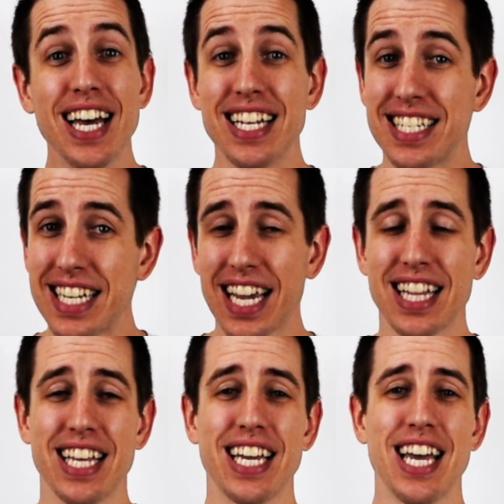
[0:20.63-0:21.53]
And
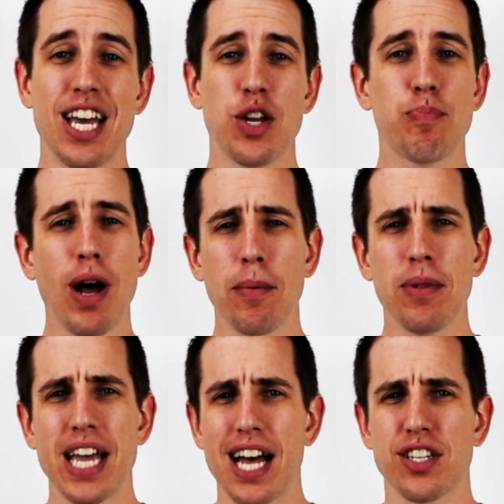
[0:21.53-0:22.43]
secondly, you're
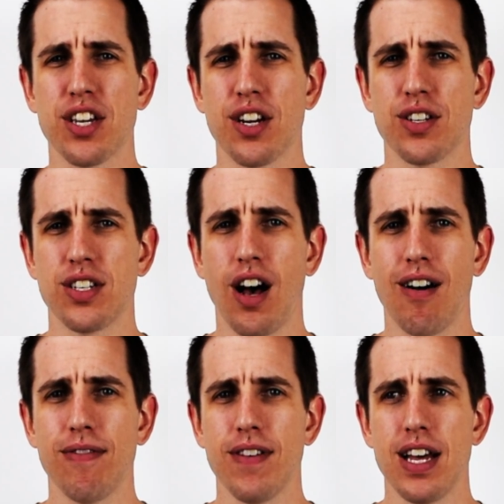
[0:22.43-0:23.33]
probably asking
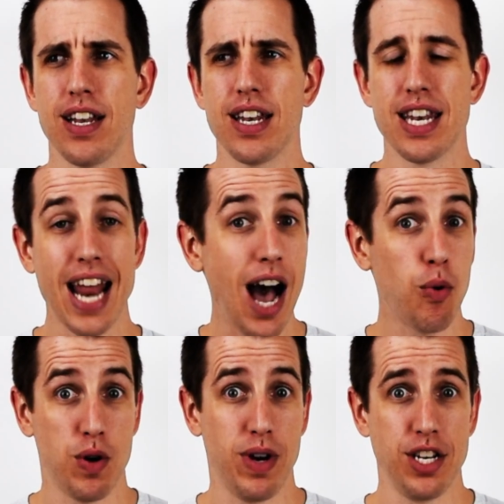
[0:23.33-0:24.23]
yourself,
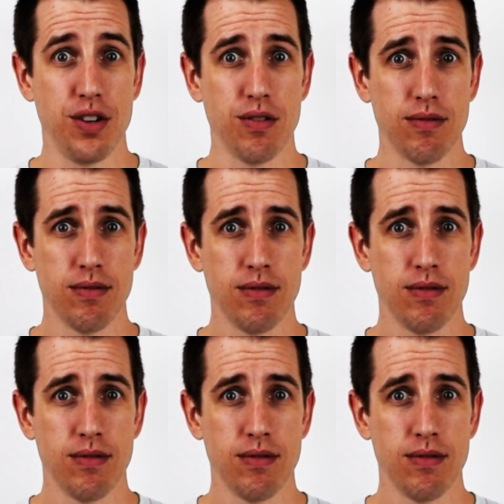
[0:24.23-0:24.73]
now what do I do?